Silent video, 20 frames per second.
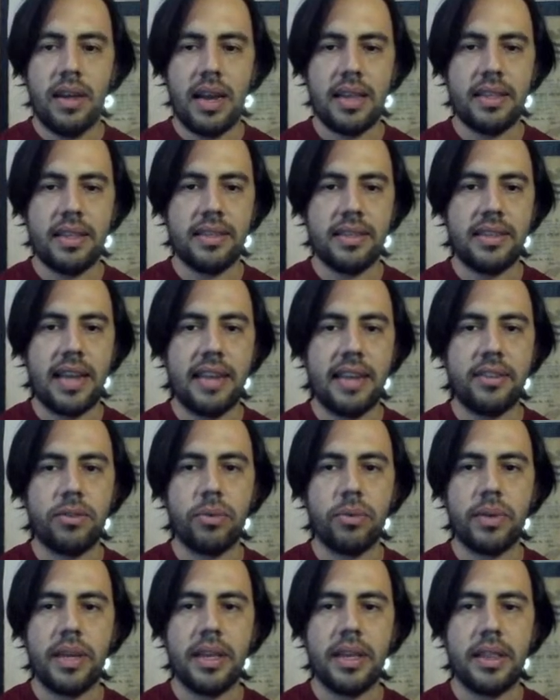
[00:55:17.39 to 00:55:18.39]
He decides
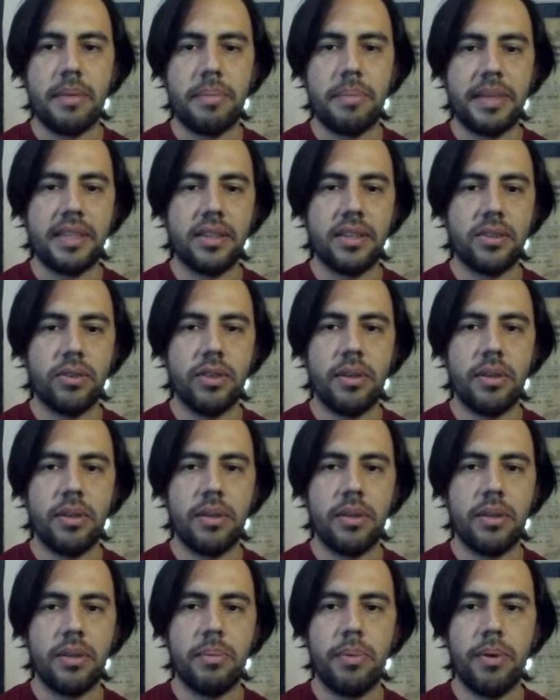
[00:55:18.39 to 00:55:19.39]
to pick the pieces on the
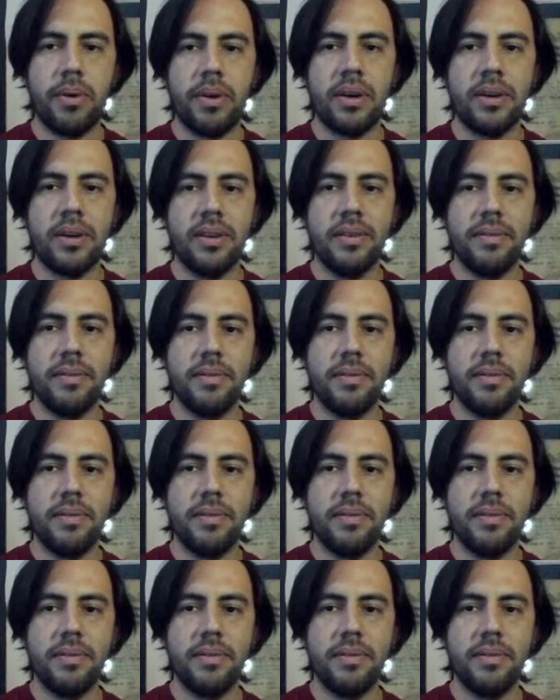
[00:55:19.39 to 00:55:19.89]
board.